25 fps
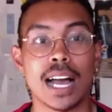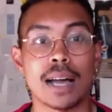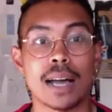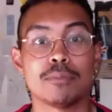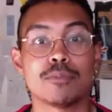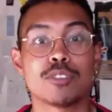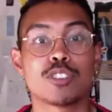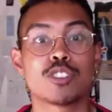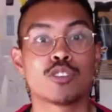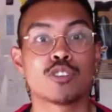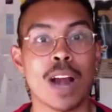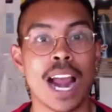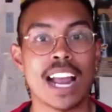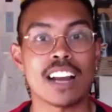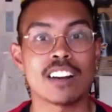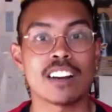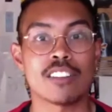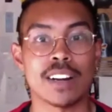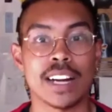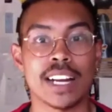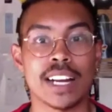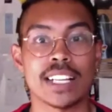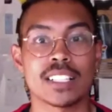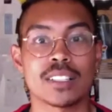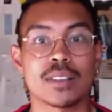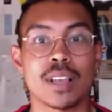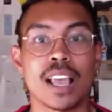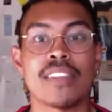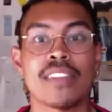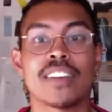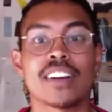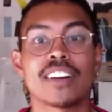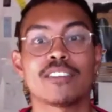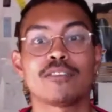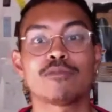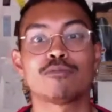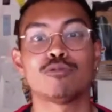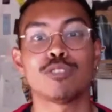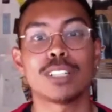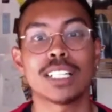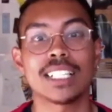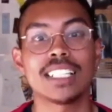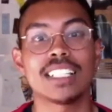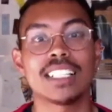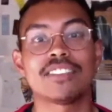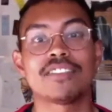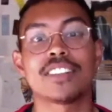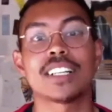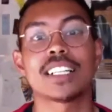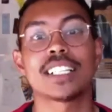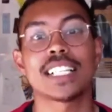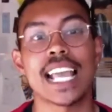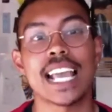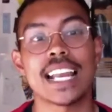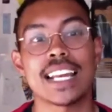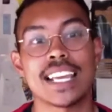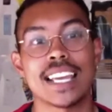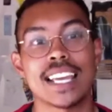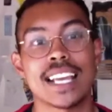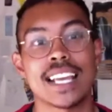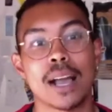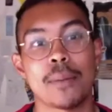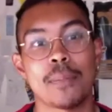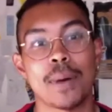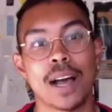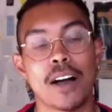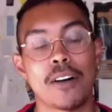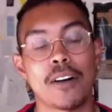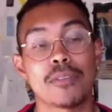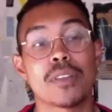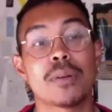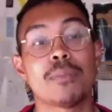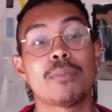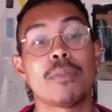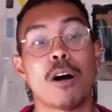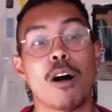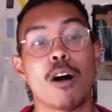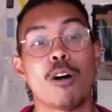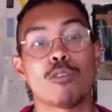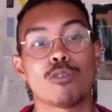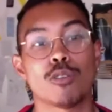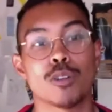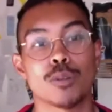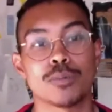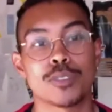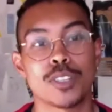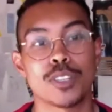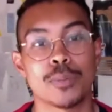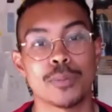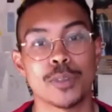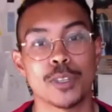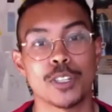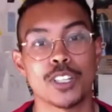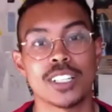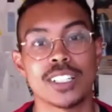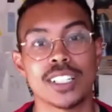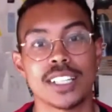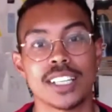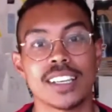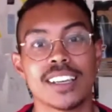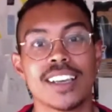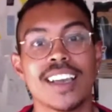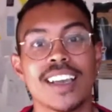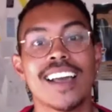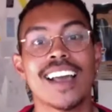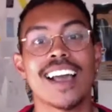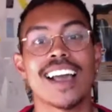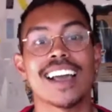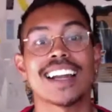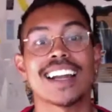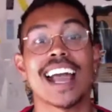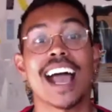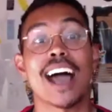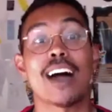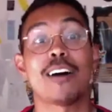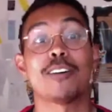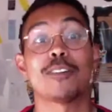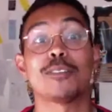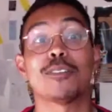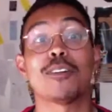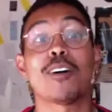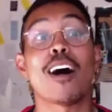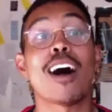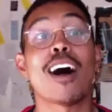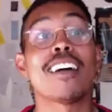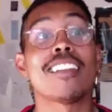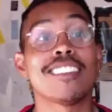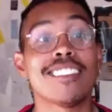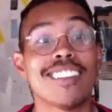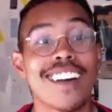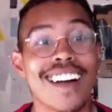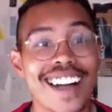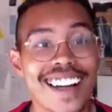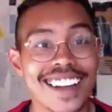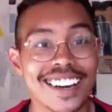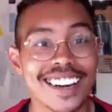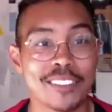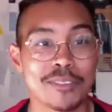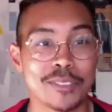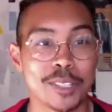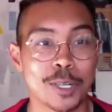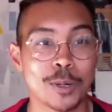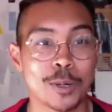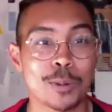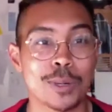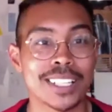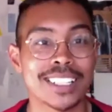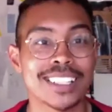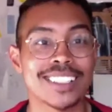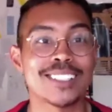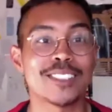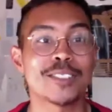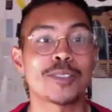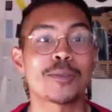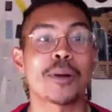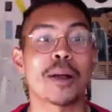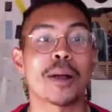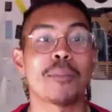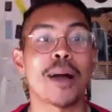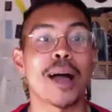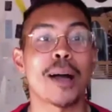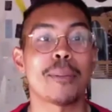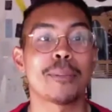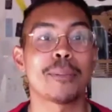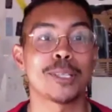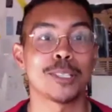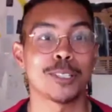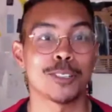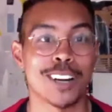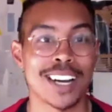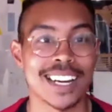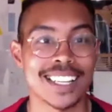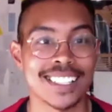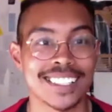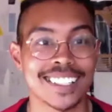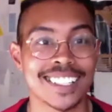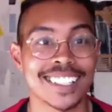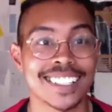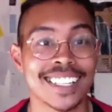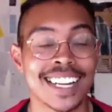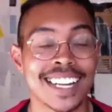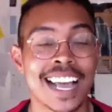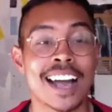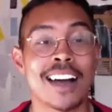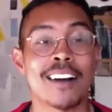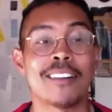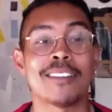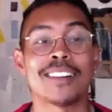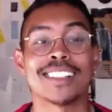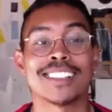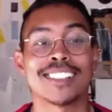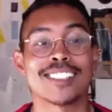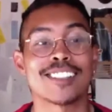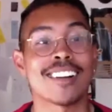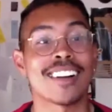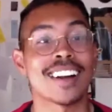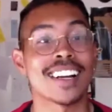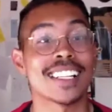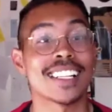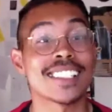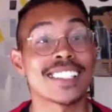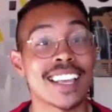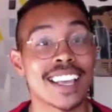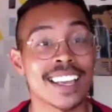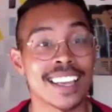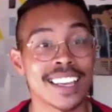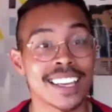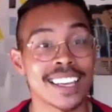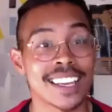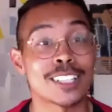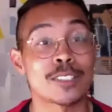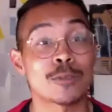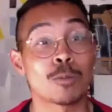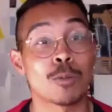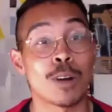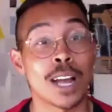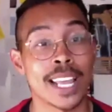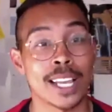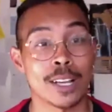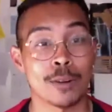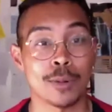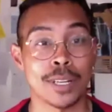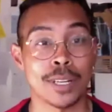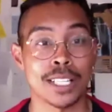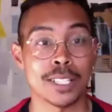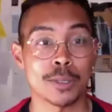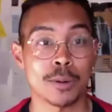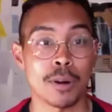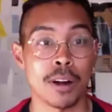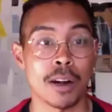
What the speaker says: Drag Race, and they're really forgetting about the ballroom community and how a lot of the queens who are popularizing it now, and sorry to say it's white queens who are